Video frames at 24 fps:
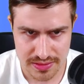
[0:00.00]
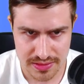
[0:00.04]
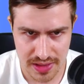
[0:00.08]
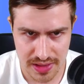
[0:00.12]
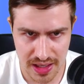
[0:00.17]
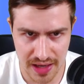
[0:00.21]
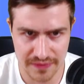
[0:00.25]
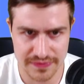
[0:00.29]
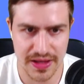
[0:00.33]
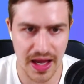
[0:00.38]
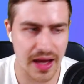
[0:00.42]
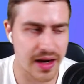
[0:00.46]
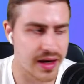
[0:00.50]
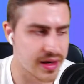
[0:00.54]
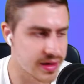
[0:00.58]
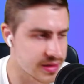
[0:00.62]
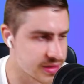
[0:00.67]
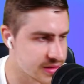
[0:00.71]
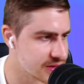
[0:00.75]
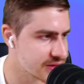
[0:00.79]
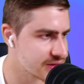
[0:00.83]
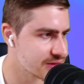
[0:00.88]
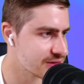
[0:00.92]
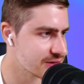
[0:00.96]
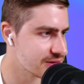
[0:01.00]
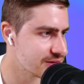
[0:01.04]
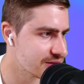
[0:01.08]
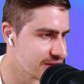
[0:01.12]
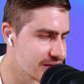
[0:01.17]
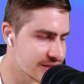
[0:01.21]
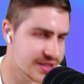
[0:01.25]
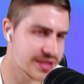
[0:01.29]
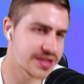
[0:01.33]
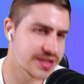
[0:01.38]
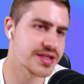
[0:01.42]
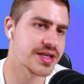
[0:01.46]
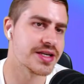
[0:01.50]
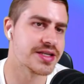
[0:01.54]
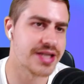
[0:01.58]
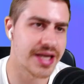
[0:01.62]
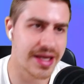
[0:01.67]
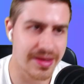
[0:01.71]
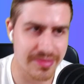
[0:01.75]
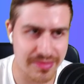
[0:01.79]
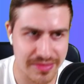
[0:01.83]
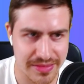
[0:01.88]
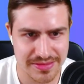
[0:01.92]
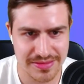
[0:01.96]
I've done it. This is the
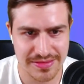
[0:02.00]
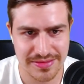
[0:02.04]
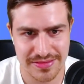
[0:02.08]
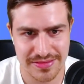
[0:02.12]
team.